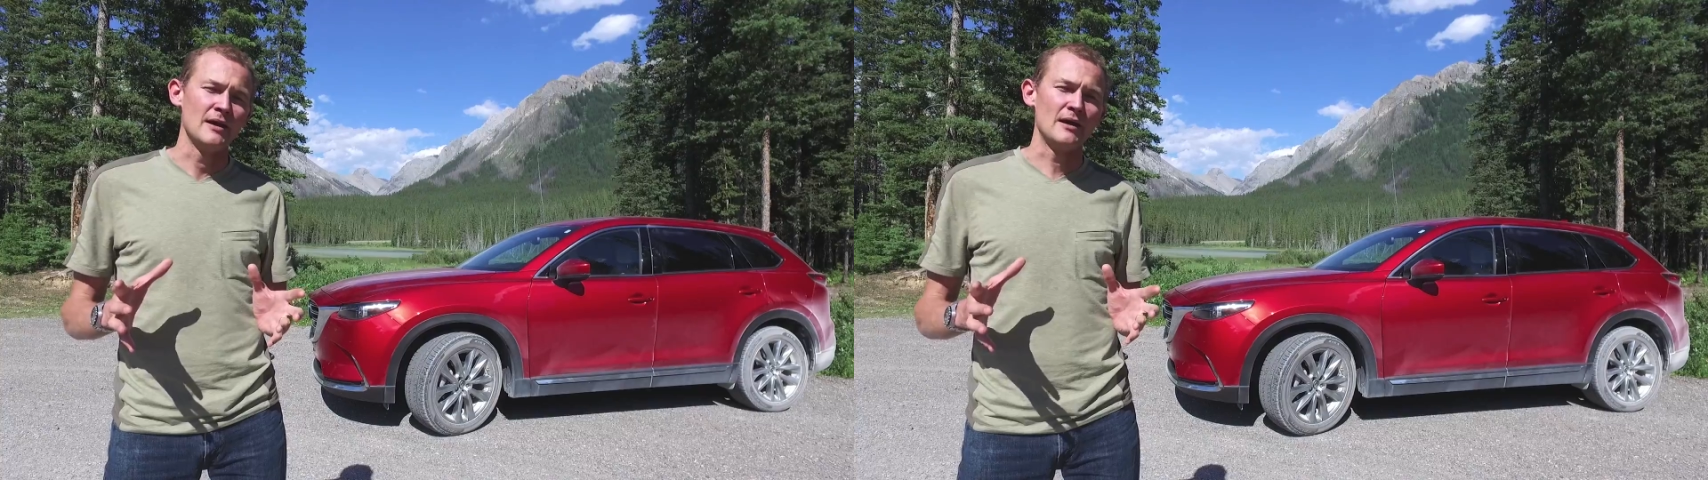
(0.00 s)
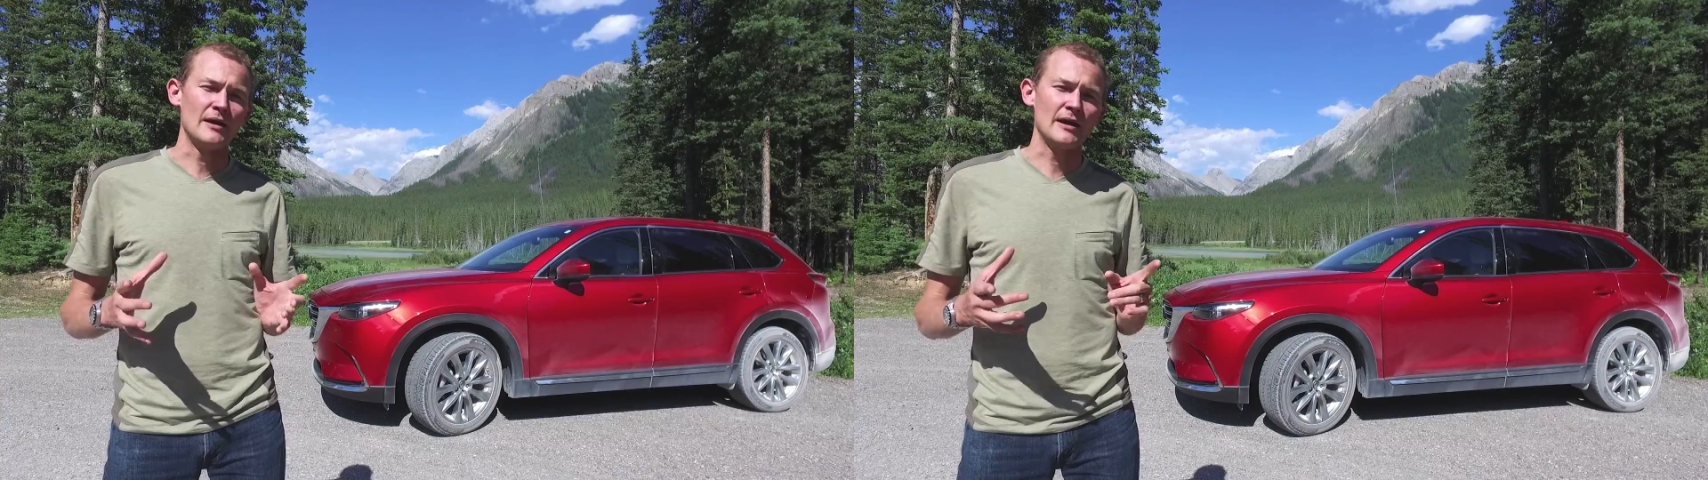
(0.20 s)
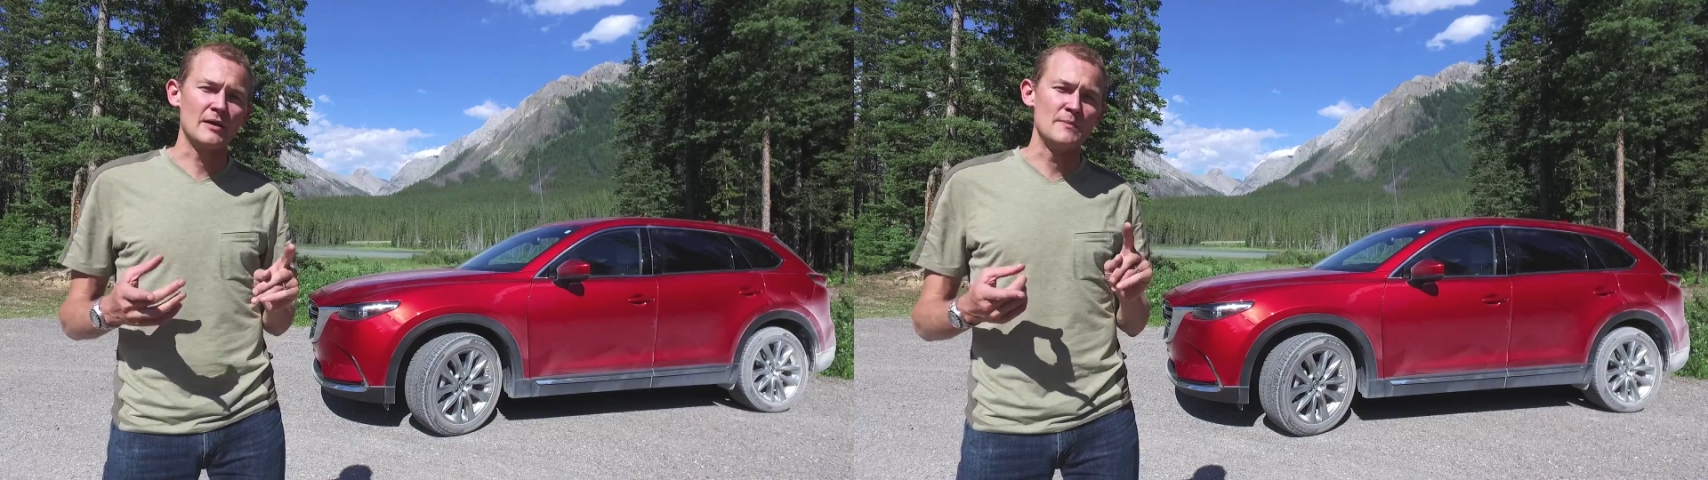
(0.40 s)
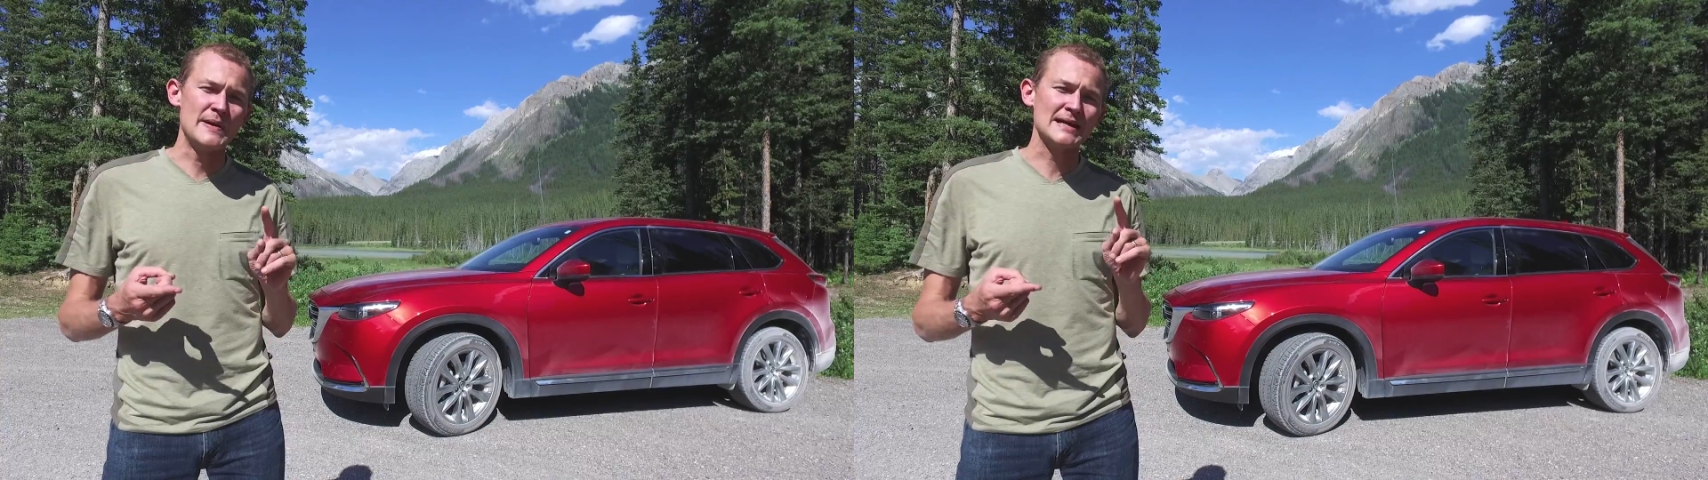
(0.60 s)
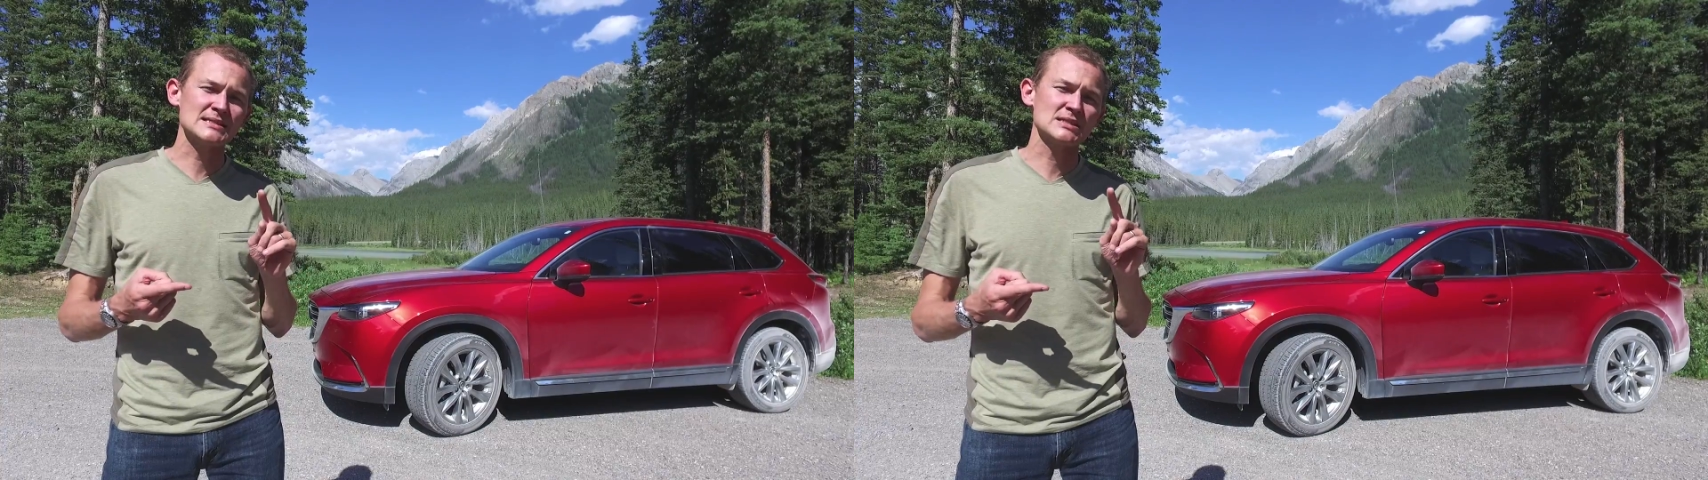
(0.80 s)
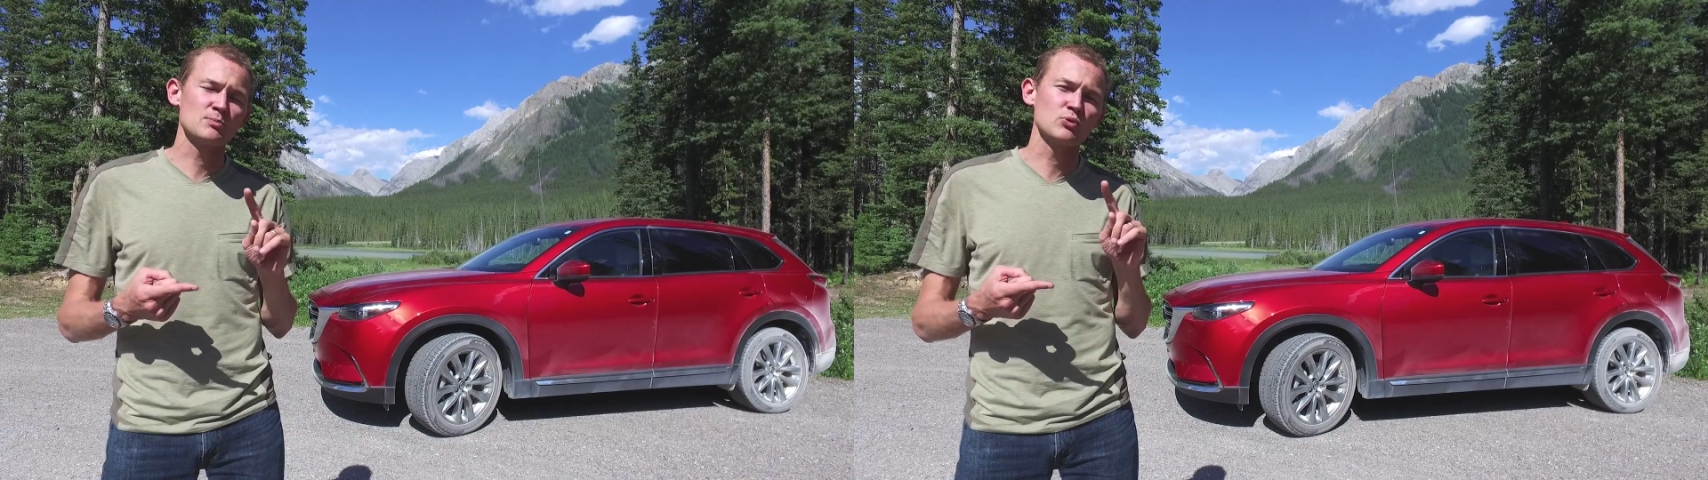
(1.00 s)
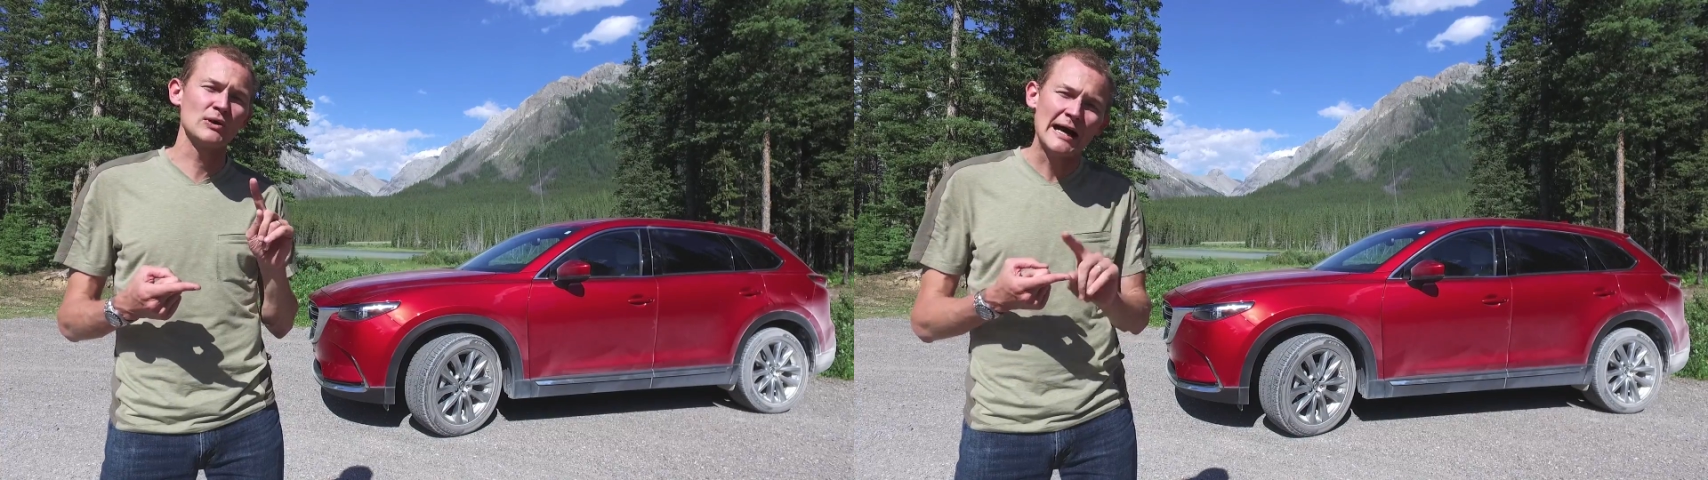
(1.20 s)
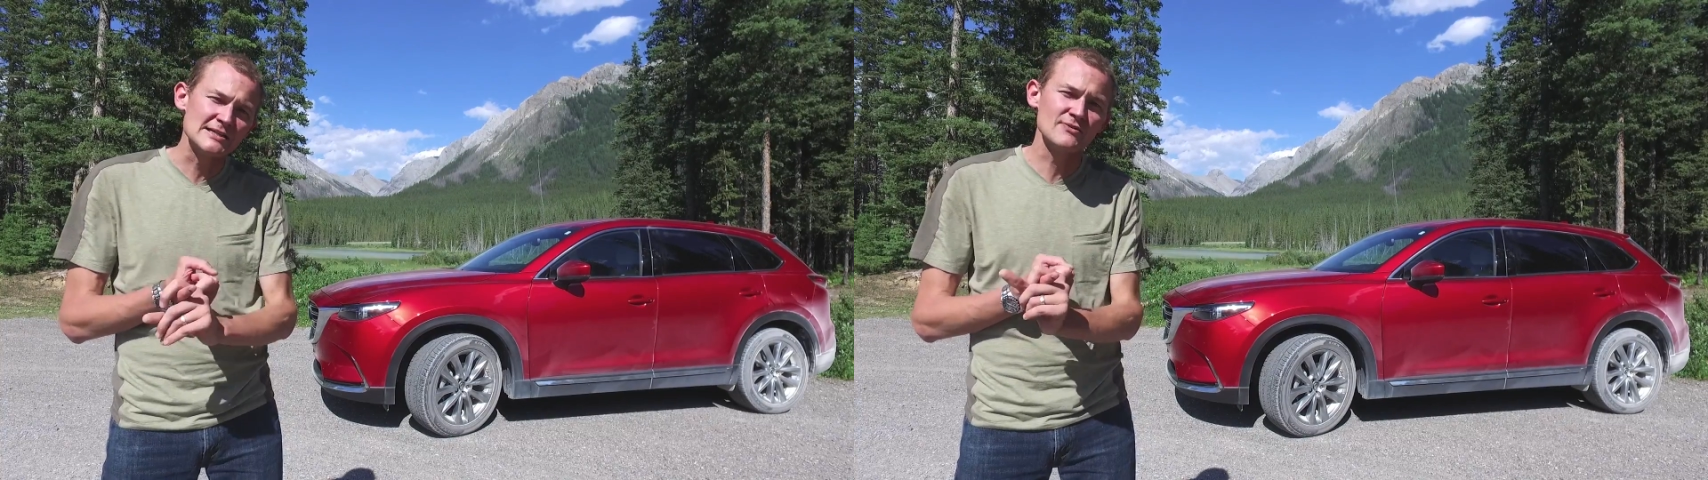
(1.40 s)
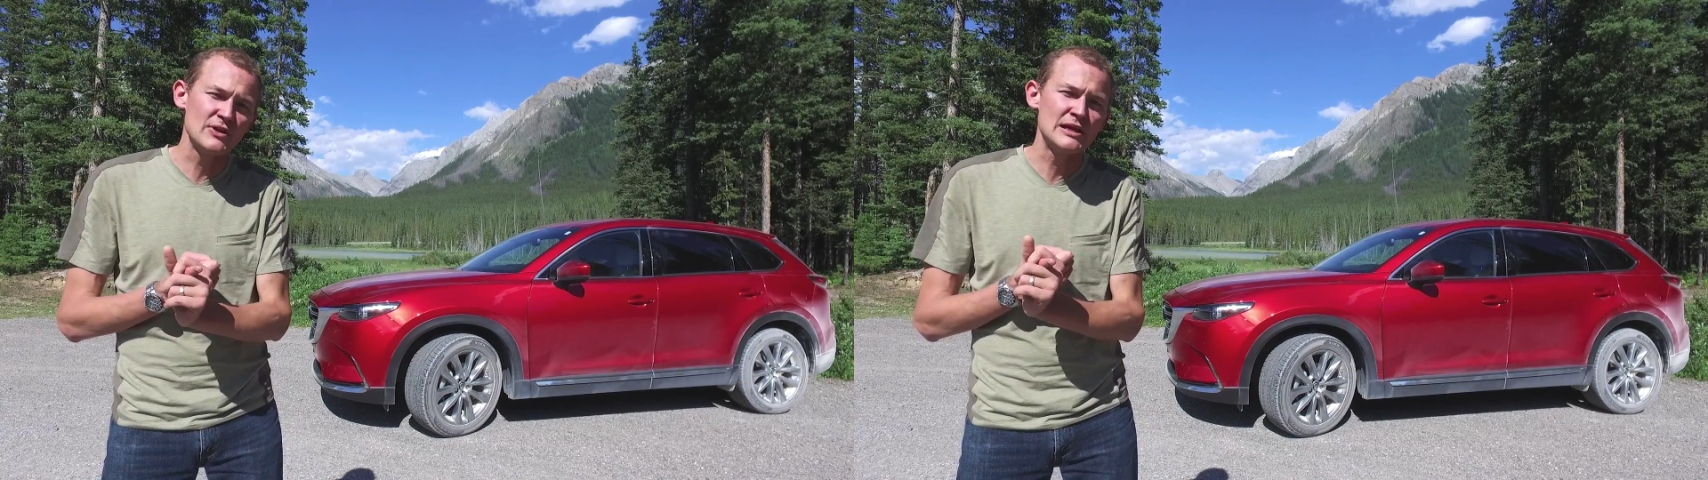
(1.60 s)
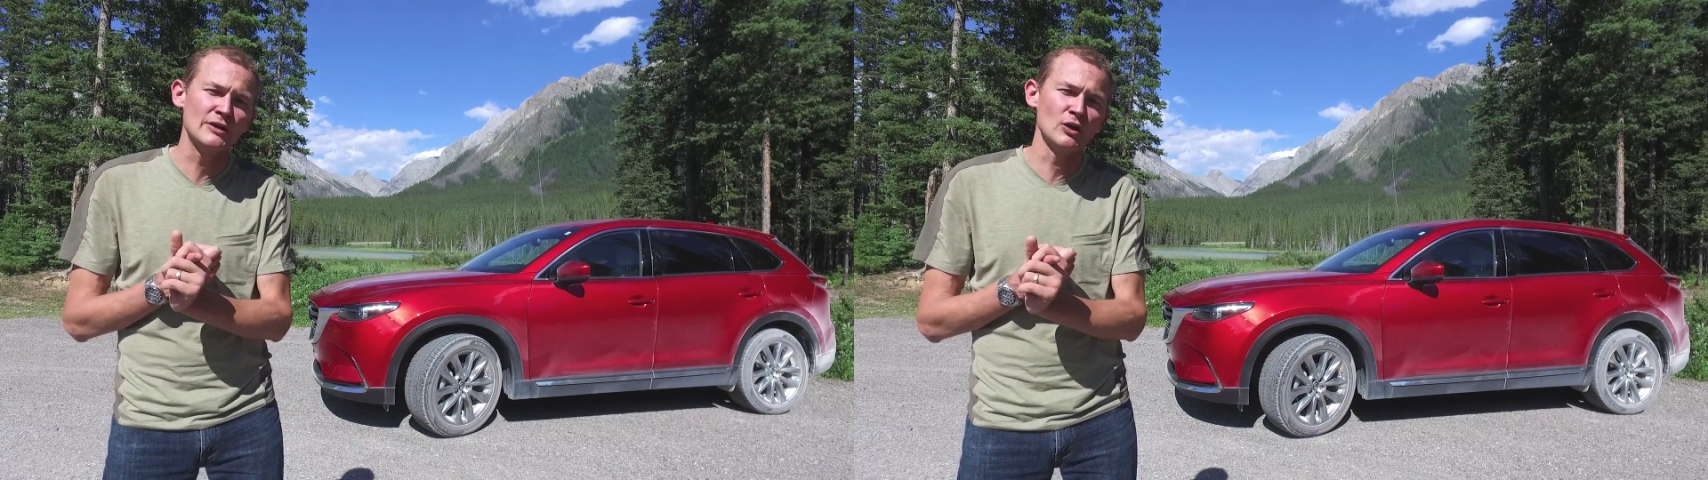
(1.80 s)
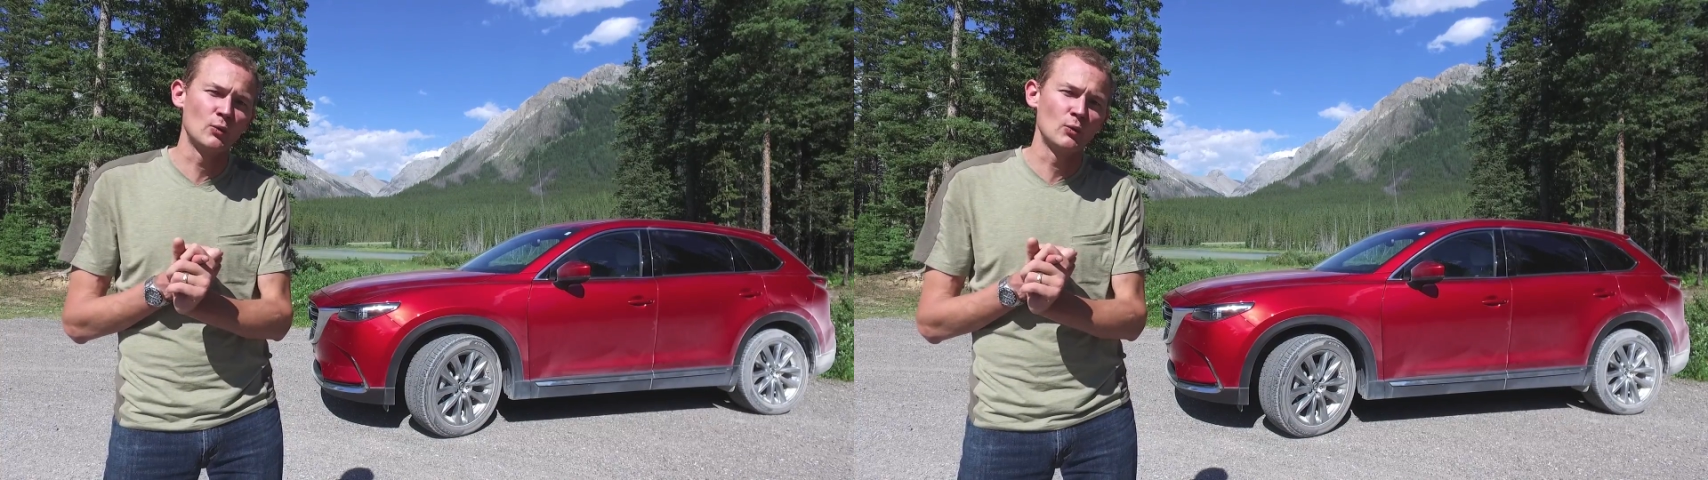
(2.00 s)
our Best Surprise of the Year